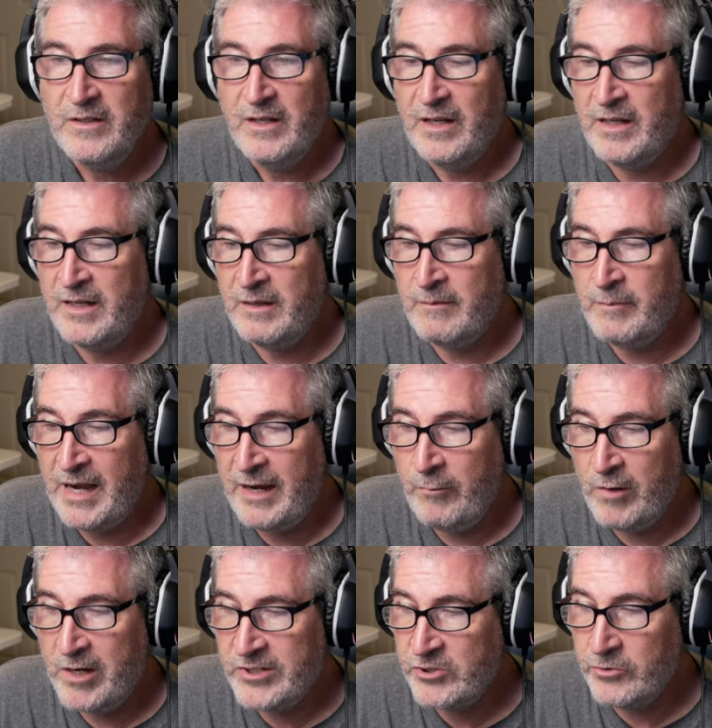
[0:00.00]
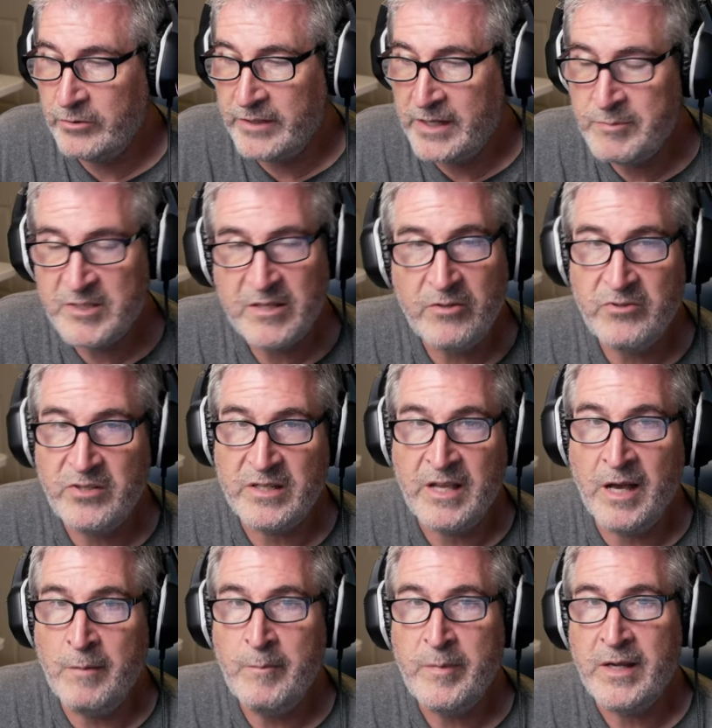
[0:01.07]
I watch old episodes of
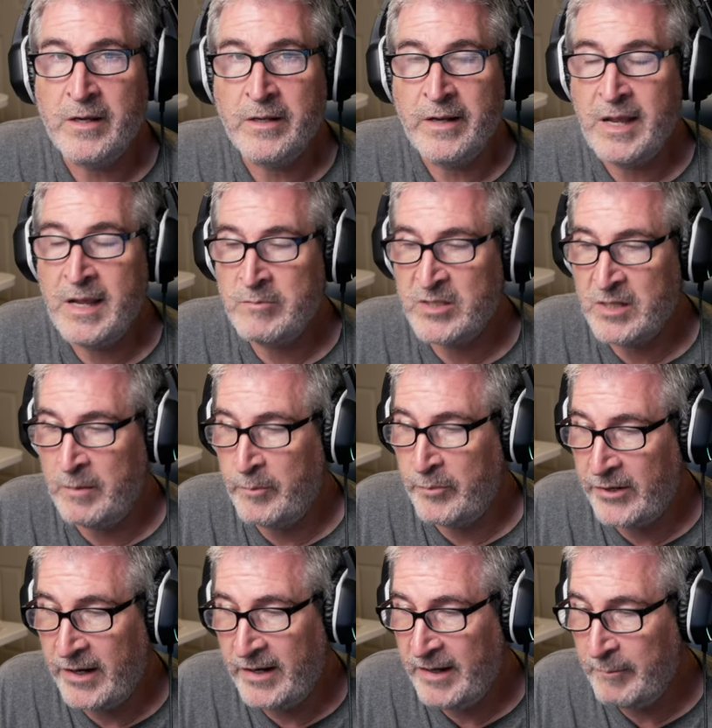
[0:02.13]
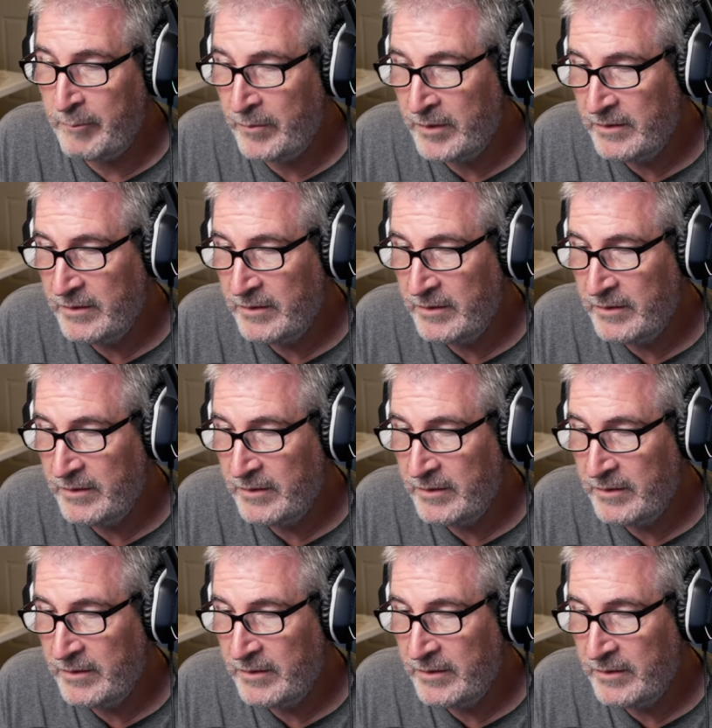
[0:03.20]
Gumby on Amazon Prime.